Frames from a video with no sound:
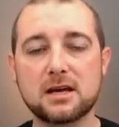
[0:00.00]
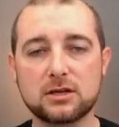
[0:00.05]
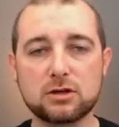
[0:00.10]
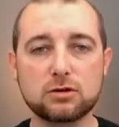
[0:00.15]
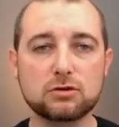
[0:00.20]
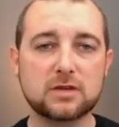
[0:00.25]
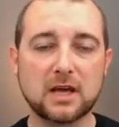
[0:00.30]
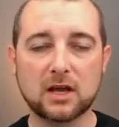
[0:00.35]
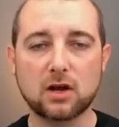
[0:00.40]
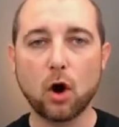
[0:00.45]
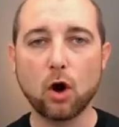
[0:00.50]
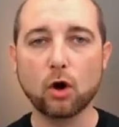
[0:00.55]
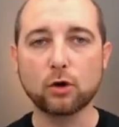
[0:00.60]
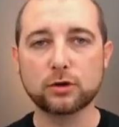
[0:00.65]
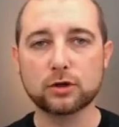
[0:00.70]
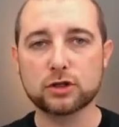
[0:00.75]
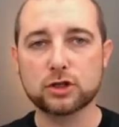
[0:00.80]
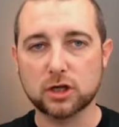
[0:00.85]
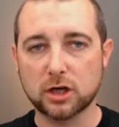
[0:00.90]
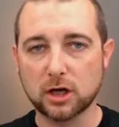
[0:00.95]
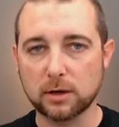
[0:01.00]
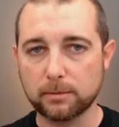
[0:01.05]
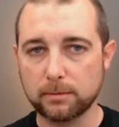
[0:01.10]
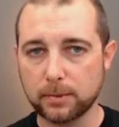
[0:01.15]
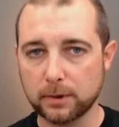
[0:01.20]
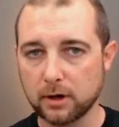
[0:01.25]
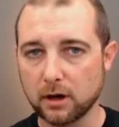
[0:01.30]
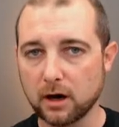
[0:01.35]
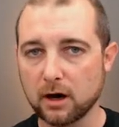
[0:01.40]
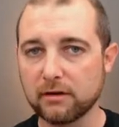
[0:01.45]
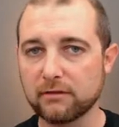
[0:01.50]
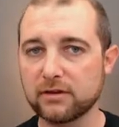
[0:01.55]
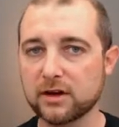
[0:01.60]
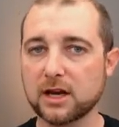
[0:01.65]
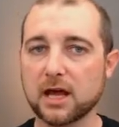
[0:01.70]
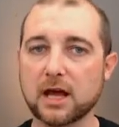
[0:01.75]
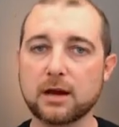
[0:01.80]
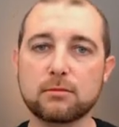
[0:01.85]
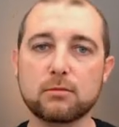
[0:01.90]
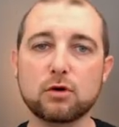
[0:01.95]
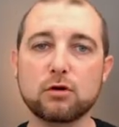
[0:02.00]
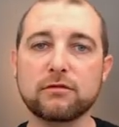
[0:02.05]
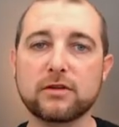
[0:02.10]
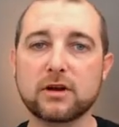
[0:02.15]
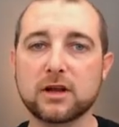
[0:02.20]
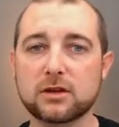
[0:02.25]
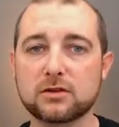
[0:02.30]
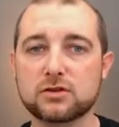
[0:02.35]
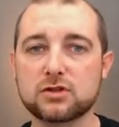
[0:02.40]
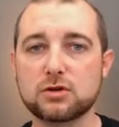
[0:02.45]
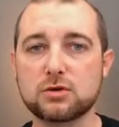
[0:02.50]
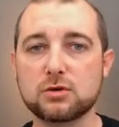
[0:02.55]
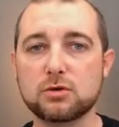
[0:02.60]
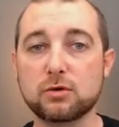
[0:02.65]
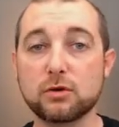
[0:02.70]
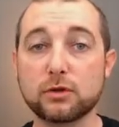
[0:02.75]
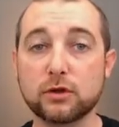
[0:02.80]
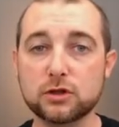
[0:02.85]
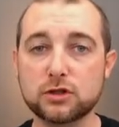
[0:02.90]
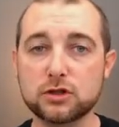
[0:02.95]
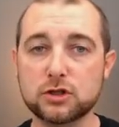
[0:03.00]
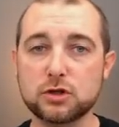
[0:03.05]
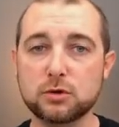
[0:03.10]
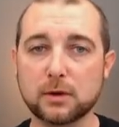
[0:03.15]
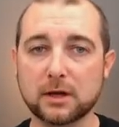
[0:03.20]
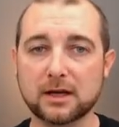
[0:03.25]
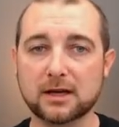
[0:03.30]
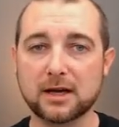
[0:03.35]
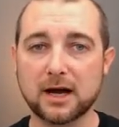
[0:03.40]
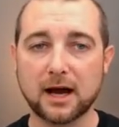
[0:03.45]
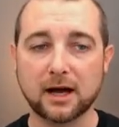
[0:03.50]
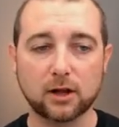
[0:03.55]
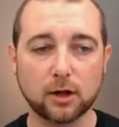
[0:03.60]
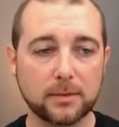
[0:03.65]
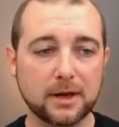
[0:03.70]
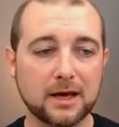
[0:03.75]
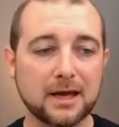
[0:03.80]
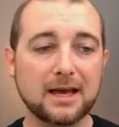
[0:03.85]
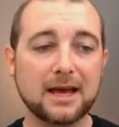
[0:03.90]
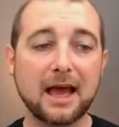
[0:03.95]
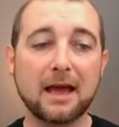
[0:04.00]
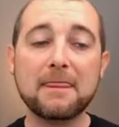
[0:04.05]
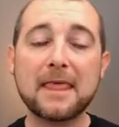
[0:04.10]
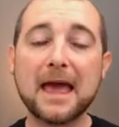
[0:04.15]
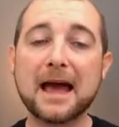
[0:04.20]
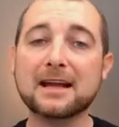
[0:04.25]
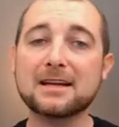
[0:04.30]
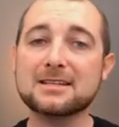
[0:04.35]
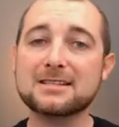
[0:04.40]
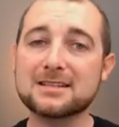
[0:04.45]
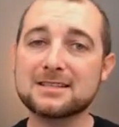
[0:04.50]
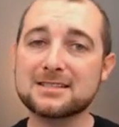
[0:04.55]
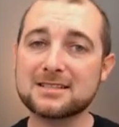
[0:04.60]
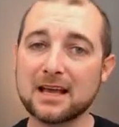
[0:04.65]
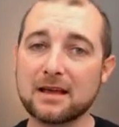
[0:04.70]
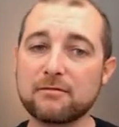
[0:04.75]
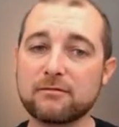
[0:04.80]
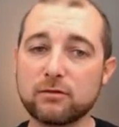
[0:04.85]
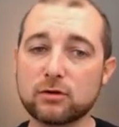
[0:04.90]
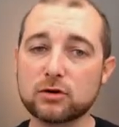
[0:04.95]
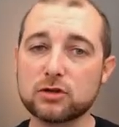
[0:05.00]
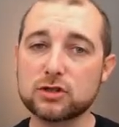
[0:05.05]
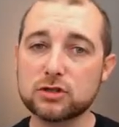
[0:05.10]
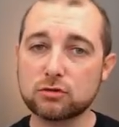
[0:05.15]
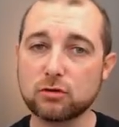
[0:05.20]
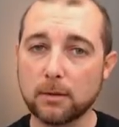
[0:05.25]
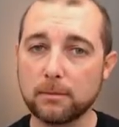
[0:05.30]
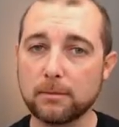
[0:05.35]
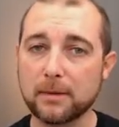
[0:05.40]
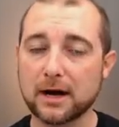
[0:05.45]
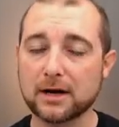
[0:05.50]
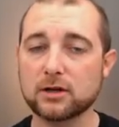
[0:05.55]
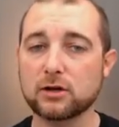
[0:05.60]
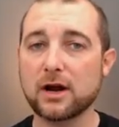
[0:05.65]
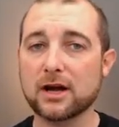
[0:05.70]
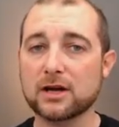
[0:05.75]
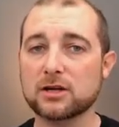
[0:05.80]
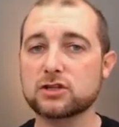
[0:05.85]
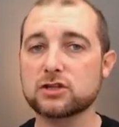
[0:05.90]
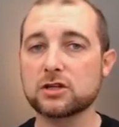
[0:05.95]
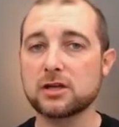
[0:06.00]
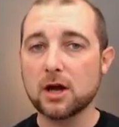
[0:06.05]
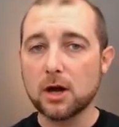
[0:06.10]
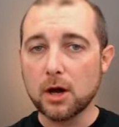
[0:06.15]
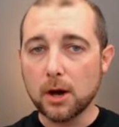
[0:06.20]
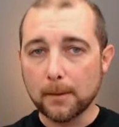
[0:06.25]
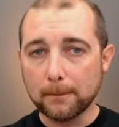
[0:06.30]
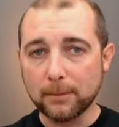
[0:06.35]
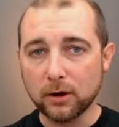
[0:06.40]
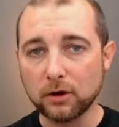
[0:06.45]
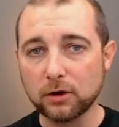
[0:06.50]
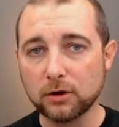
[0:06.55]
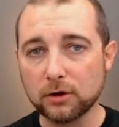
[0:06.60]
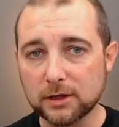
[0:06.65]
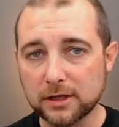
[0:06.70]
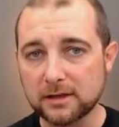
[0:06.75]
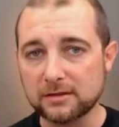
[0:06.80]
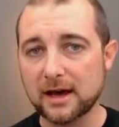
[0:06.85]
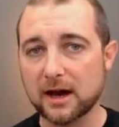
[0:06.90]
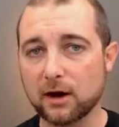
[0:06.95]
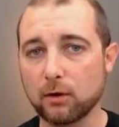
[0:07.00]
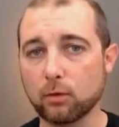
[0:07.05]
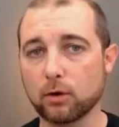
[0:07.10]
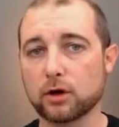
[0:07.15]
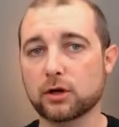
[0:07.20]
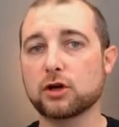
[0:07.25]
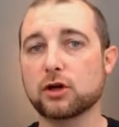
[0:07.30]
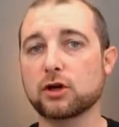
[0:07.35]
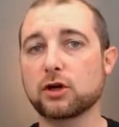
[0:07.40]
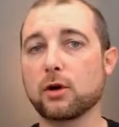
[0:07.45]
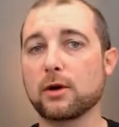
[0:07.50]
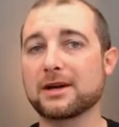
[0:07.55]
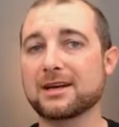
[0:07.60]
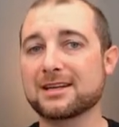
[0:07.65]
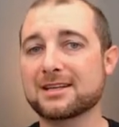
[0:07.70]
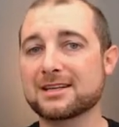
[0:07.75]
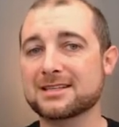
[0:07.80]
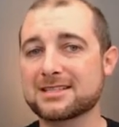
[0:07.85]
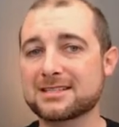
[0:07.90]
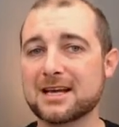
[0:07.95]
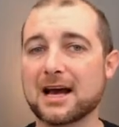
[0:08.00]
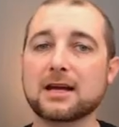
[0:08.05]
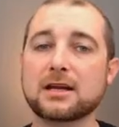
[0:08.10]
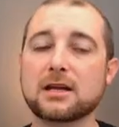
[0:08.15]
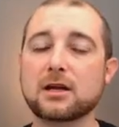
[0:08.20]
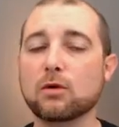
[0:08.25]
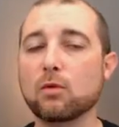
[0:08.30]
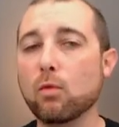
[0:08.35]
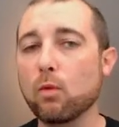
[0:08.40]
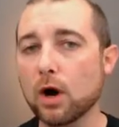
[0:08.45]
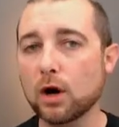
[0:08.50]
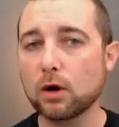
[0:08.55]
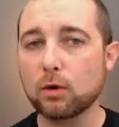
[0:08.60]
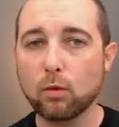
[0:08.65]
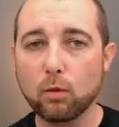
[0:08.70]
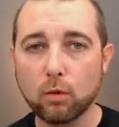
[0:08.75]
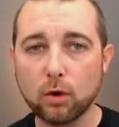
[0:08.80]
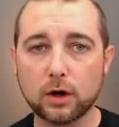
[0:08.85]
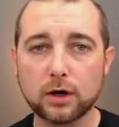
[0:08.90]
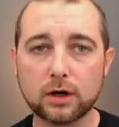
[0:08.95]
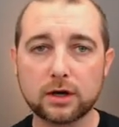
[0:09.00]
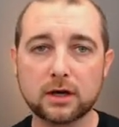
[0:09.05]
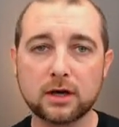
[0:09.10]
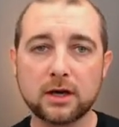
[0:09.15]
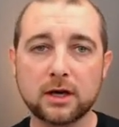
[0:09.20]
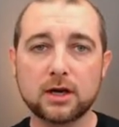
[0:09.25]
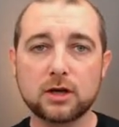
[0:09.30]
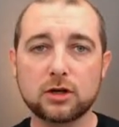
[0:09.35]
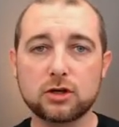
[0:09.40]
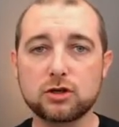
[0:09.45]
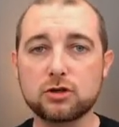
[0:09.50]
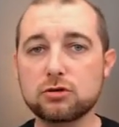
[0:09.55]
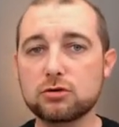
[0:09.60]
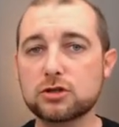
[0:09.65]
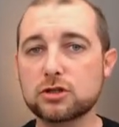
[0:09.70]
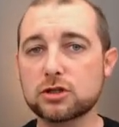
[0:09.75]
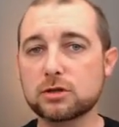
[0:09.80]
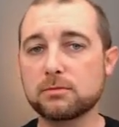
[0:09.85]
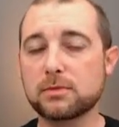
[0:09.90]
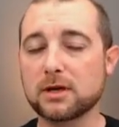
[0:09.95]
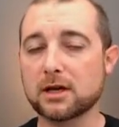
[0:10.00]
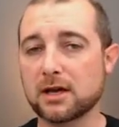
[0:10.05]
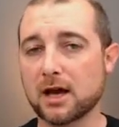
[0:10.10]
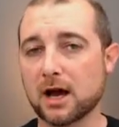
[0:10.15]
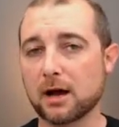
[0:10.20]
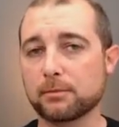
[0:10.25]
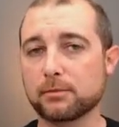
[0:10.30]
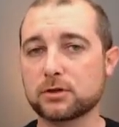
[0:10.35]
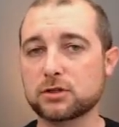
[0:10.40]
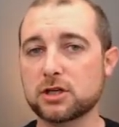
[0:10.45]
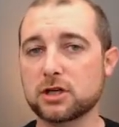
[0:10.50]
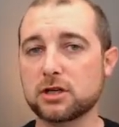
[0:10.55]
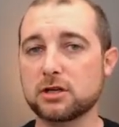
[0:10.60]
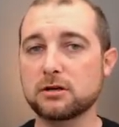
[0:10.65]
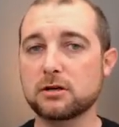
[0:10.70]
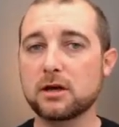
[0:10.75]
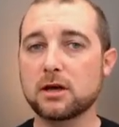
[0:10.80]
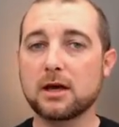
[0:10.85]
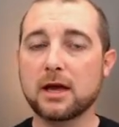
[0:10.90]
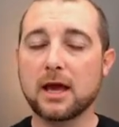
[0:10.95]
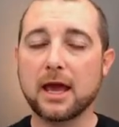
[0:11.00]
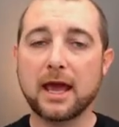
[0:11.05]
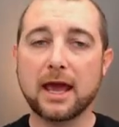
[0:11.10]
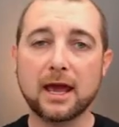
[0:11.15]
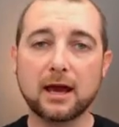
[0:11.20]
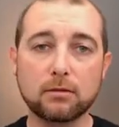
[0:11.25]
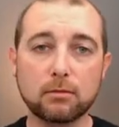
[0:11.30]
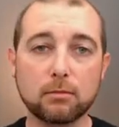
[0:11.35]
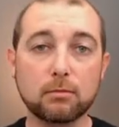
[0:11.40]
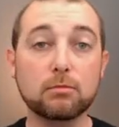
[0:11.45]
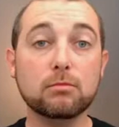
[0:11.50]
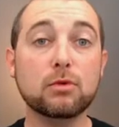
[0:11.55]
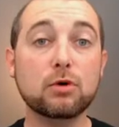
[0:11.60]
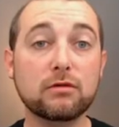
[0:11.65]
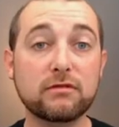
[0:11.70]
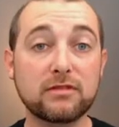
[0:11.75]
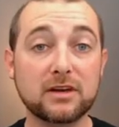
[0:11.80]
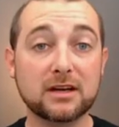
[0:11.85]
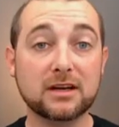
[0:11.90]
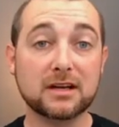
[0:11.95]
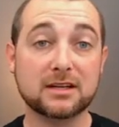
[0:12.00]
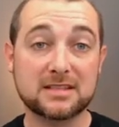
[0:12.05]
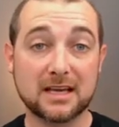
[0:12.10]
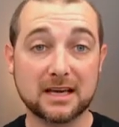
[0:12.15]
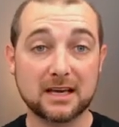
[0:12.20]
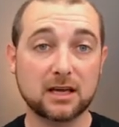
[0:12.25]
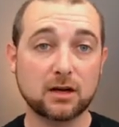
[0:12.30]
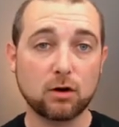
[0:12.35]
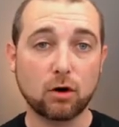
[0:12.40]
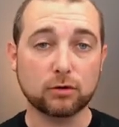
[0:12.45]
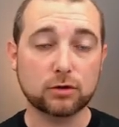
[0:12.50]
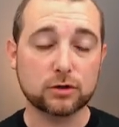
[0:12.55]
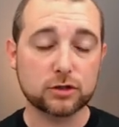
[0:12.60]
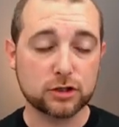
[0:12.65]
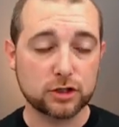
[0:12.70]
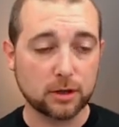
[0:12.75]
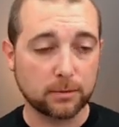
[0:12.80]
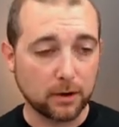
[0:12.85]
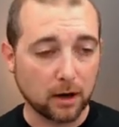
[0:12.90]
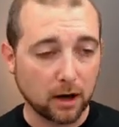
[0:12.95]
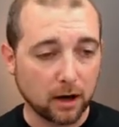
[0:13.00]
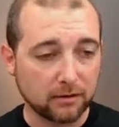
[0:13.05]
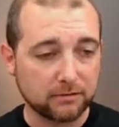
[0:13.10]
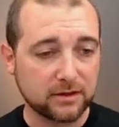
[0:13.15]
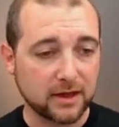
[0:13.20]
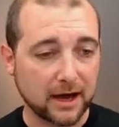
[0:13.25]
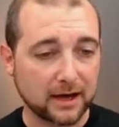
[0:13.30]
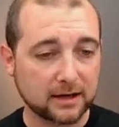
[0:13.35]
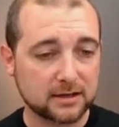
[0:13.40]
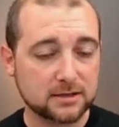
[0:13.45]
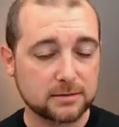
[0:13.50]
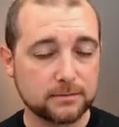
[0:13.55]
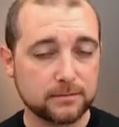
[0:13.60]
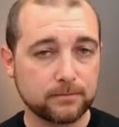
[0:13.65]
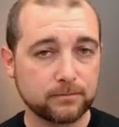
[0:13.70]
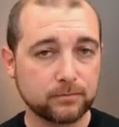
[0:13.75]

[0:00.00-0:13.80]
You take ownership of it and move it into the doing column. And that is the same for Scrumban. You're actually pulling that work. You're going and deciding what work you should be accomplishing and moving and taking ownership of that.